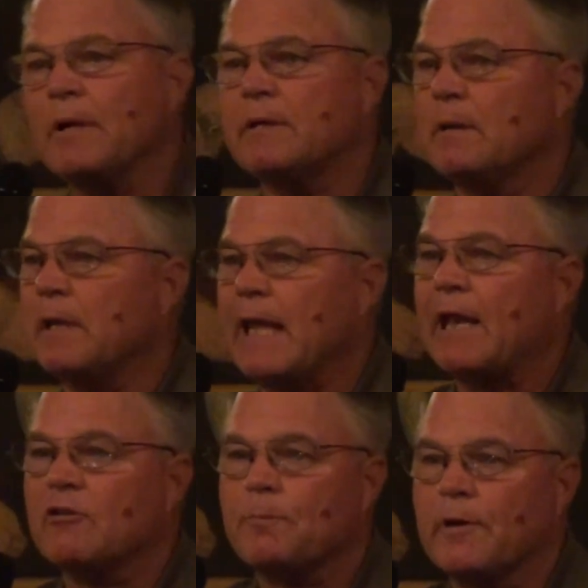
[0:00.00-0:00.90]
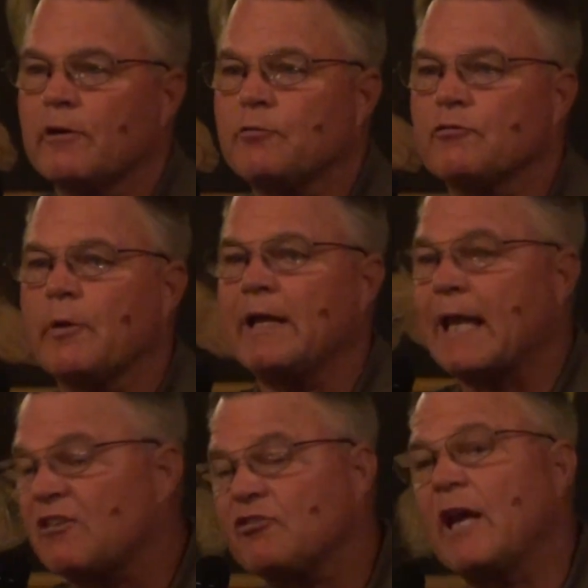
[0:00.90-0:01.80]
But that experience was great.
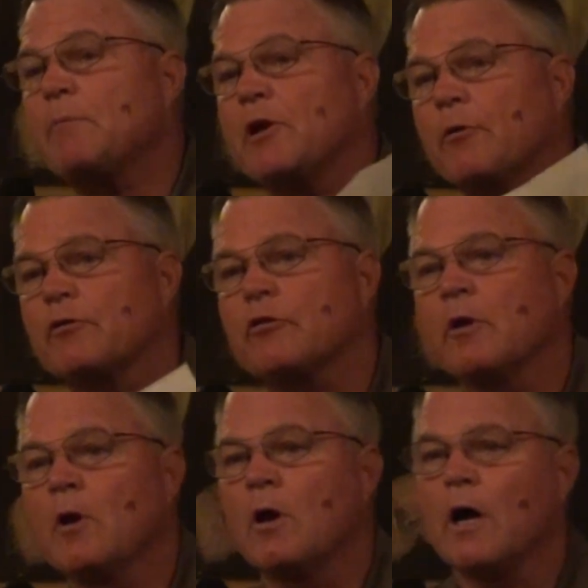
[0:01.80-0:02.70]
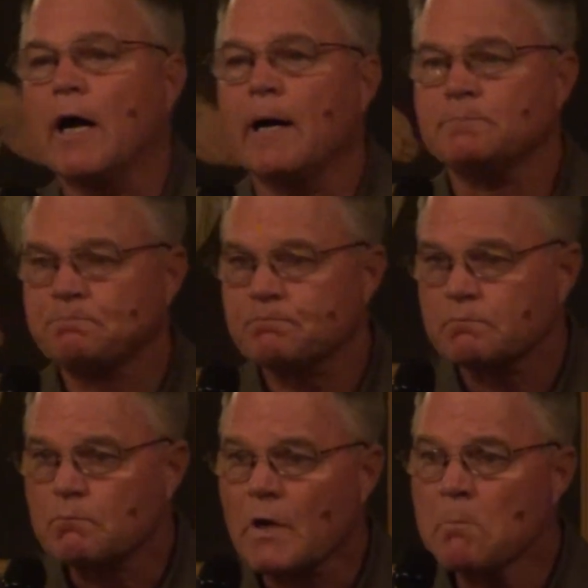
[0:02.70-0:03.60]
That same year was
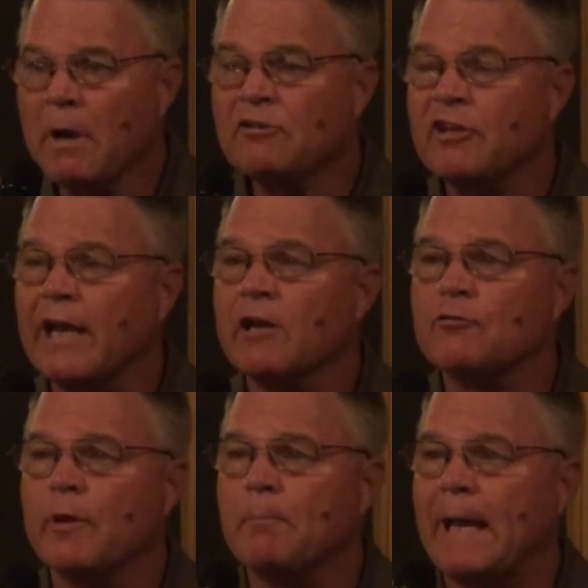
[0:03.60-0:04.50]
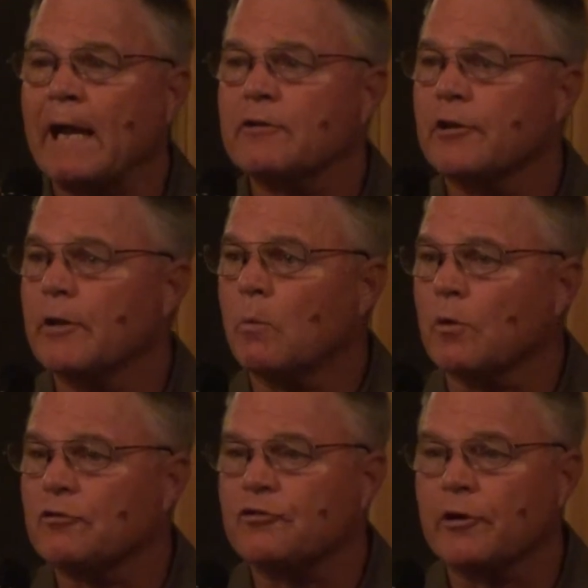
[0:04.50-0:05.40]
my second trip back to the
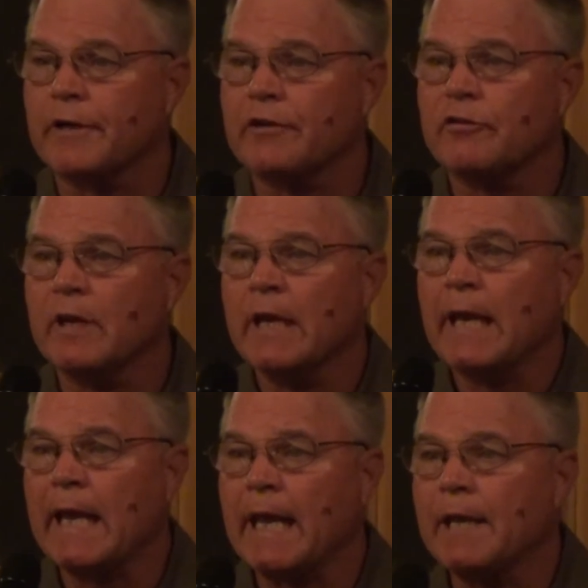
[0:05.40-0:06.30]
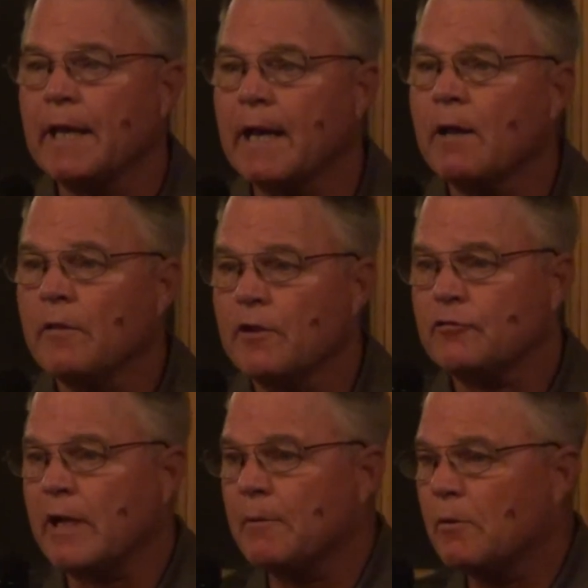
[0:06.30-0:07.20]
World Series, and
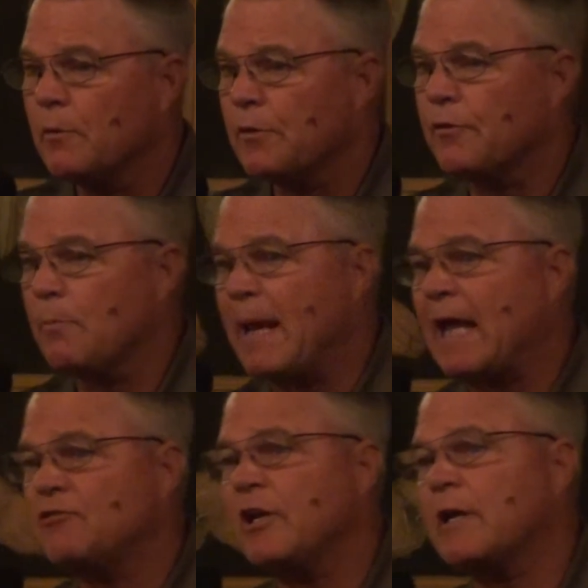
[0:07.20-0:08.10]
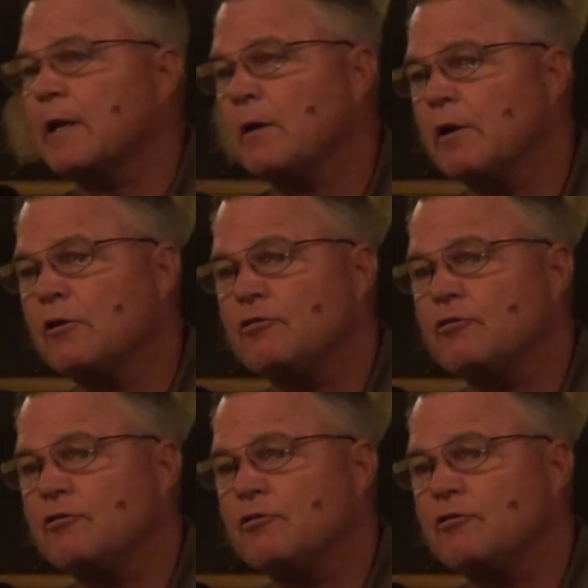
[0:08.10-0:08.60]
this time with the Majic.